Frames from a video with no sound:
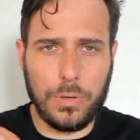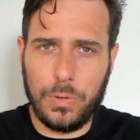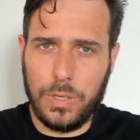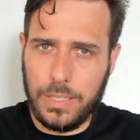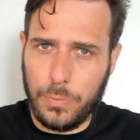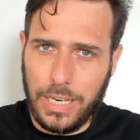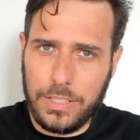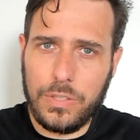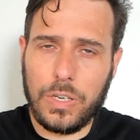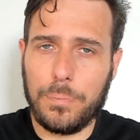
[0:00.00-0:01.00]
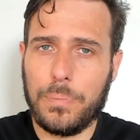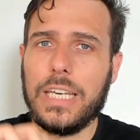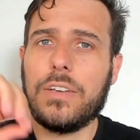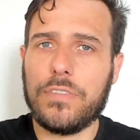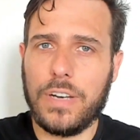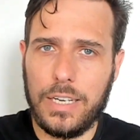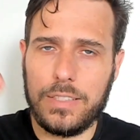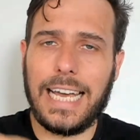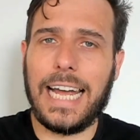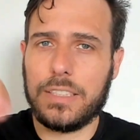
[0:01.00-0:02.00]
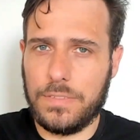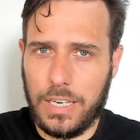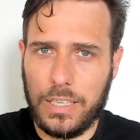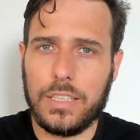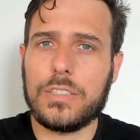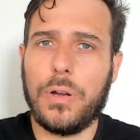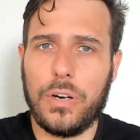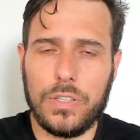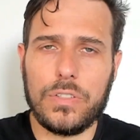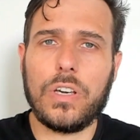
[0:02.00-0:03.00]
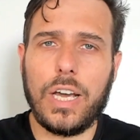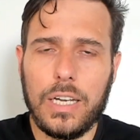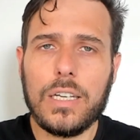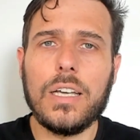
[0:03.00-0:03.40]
We're entering a peak phase activating experience, okay?